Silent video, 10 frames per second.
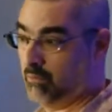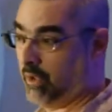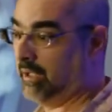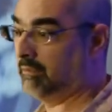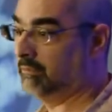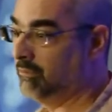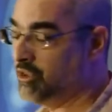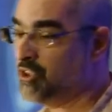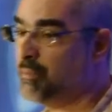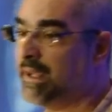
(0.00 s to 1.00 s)
Okay?
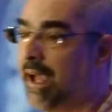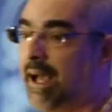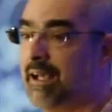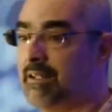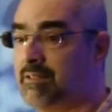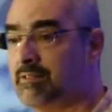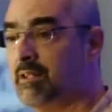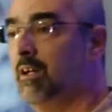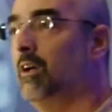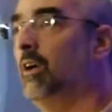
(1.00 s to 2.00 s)
Just because
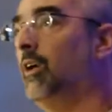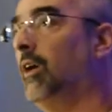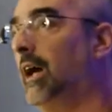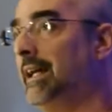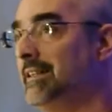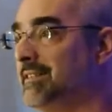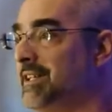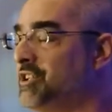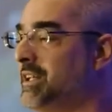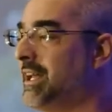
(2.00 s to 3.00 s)
a
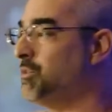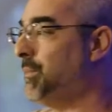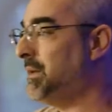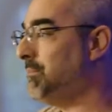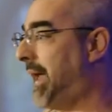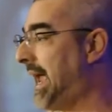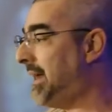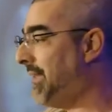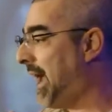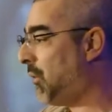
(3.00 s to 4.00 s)
decision has been
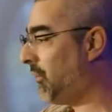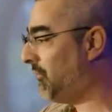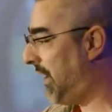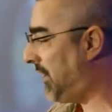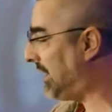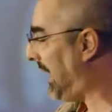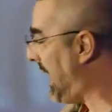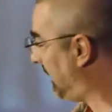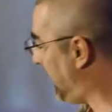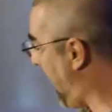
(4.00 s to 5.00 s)
made that we're very likely